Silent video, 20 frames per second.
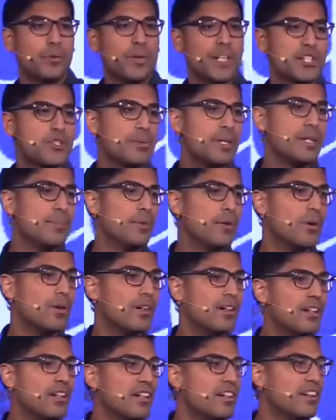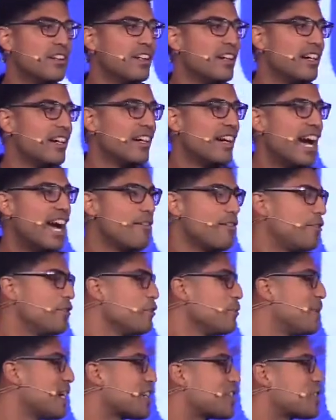the rich people. I have a
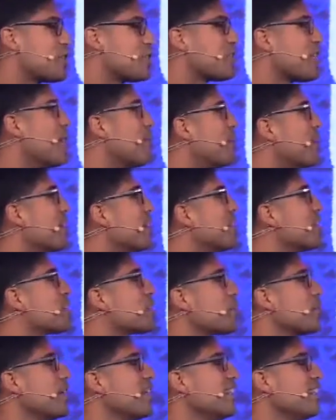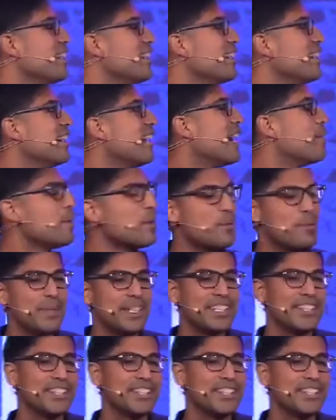few pictures up on the screen. I remember